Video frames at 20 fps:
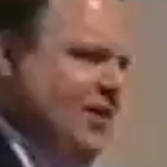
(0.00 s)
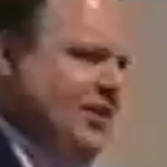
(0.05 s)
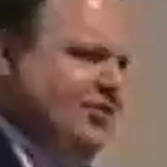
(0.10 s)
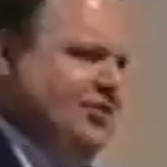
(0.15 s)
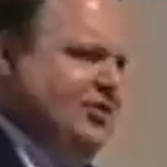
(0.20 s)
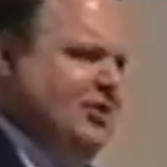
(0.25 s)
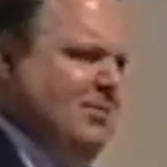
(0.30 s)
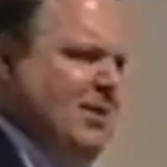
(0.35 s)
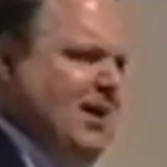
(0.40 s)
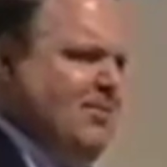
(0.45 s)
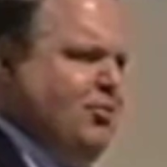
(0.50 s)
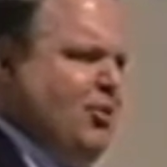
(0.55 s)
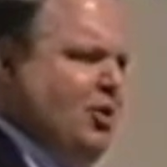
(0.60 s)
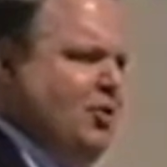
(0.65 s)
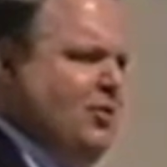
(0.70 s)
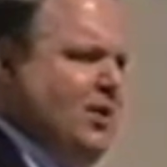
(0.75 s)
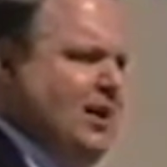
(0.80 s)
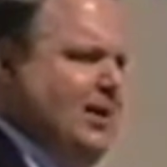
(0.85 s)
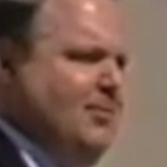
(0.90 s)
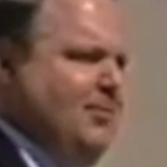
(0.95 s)
listened to my
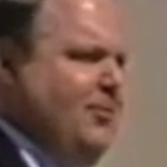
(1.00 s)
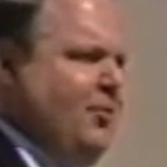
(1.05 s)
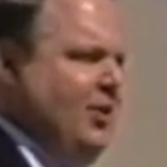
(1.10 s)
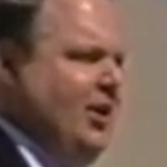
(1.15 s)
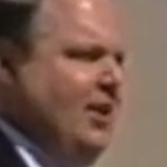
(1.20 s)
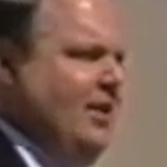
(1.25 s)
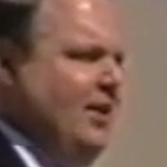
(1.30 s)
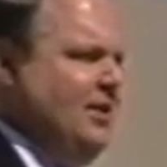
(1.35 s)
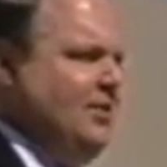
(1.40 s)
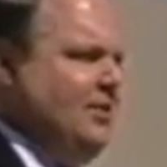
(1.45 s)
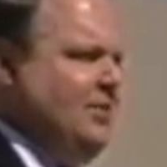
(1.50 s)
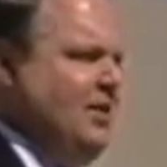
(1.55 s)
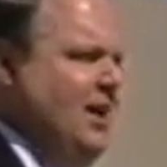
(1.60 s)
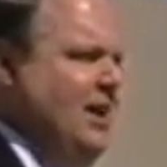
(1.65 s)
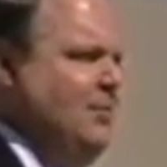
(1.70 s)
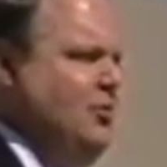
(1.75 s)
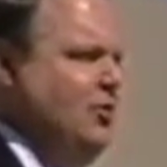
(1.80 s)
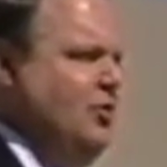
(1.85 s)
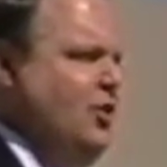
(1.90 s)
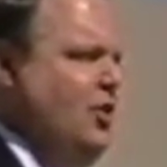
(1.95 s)
program for any length of
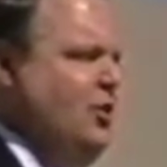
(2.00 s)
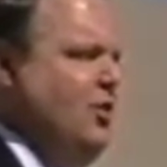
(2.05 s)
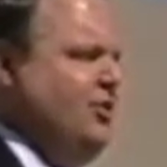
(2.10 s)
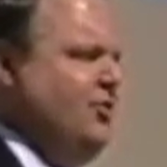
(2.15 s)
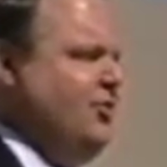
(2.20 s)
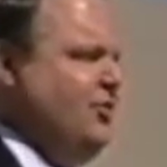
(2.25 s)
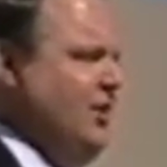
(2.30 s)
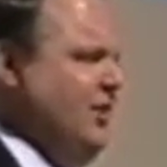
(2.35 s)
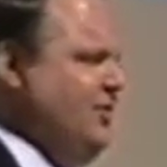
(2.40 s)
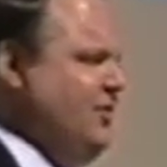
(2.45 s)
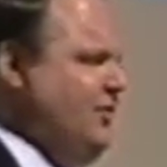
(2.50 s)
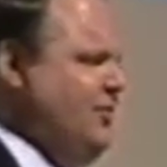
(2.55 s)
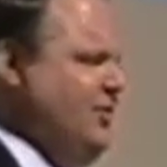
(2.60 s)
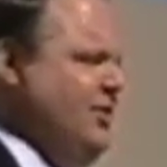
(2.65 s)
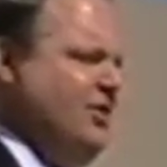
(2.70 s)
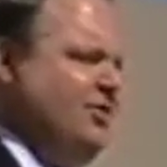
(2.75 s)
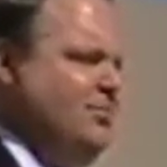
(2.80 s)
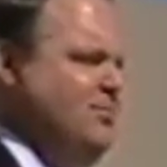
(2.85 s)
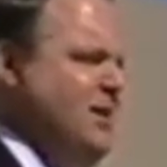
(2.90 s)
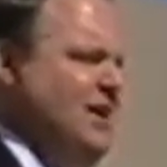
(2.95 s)
time, you know
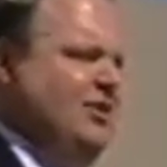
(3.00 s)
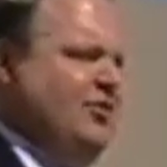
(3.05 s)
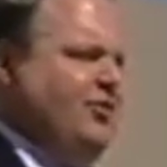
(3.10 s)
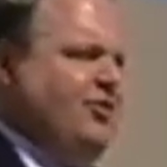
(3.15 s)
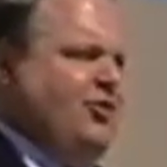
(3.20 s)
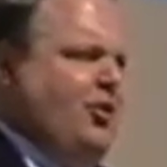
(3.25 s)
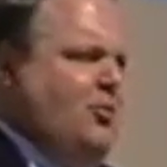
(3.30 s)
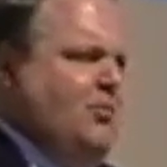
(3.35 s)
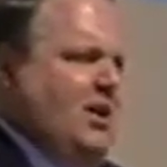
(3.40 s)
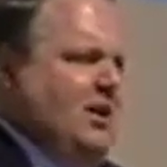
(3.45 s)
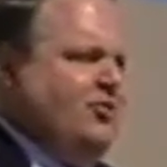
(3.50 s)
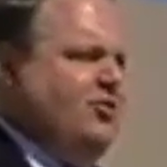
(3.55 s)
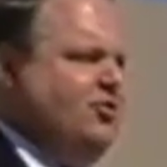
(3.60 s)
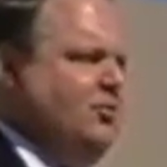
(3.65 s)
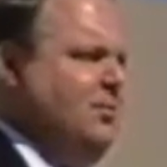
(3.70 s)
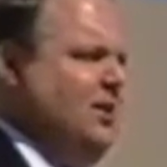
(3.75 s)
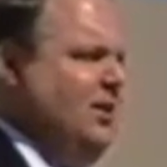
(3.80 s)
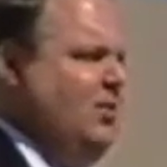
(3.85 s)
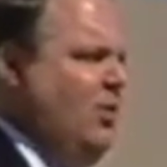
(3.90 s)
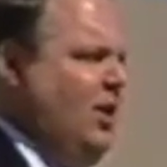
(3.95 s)
this means so much
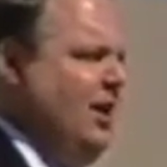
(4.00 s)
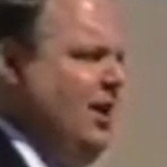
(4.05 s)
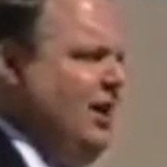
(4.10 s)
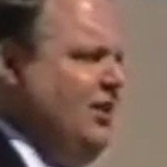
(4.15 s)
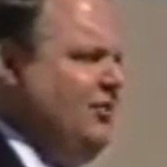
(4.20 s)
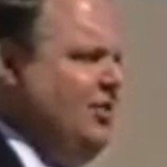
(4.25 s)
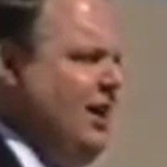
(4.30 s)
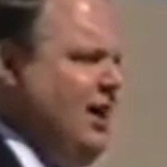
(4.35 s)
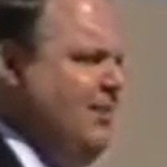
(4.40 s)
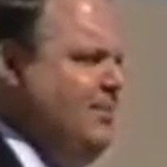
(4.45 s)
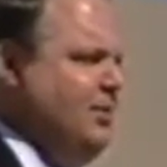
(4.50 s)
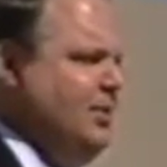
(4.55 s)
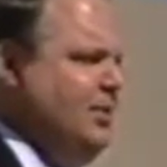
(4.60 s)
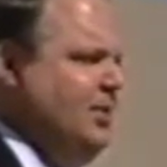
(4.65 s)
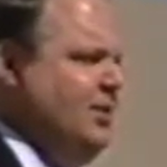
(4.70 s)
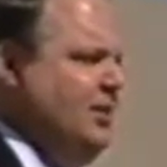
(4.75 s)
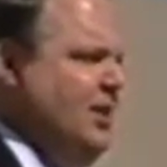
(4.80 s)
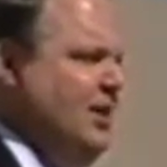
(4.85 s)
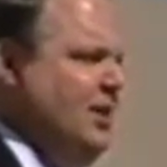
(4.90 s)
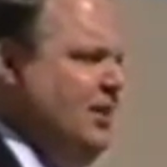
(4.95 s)
to me, what has
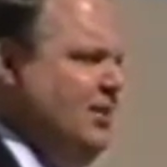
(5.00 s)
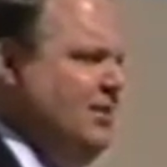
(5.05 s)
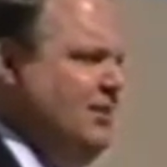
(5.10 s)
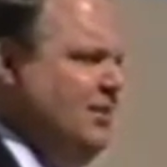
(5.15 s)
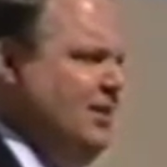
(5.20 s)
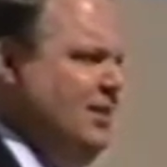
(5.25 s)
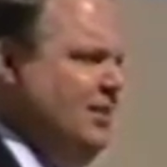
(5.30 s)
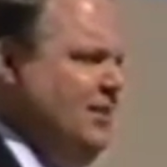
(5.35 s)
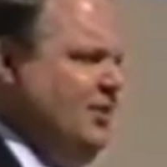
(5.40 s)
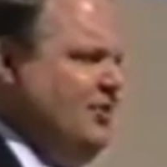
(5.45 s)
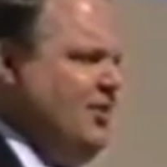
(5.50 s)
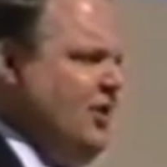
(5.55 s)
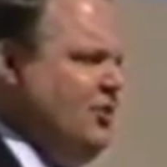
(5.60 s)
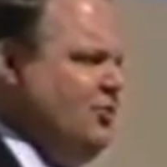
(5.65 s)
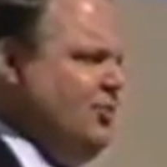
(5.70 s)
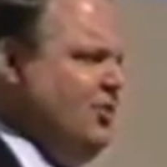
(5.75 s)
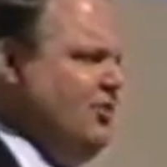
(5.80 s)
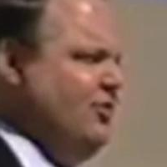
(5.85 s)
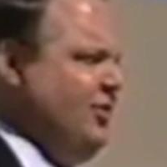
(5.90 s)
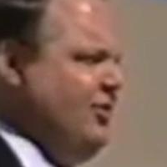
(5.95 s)
happened in this
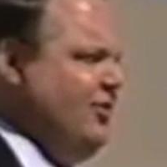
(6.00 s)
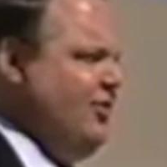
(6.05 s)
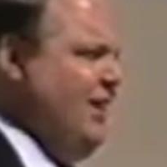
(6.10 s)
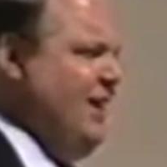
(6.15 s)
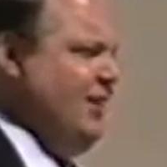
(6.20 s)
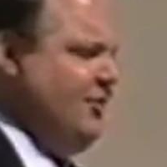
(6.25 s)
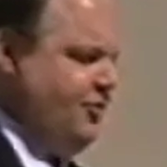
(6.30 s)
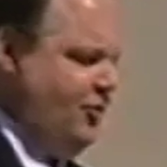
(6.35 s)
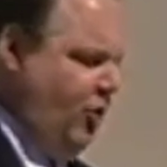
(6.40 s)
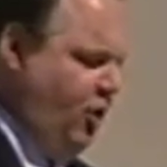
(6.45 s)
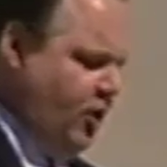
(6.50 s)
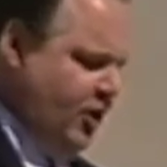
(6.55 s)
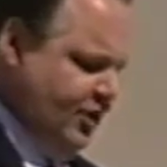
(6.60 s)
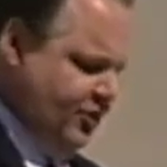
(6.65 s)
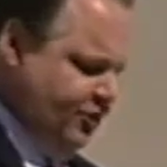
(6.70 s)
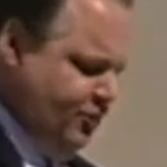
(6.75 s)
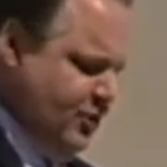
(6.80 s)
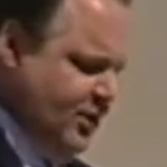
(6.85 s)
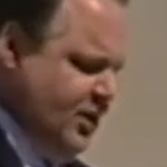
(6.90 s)
country since last August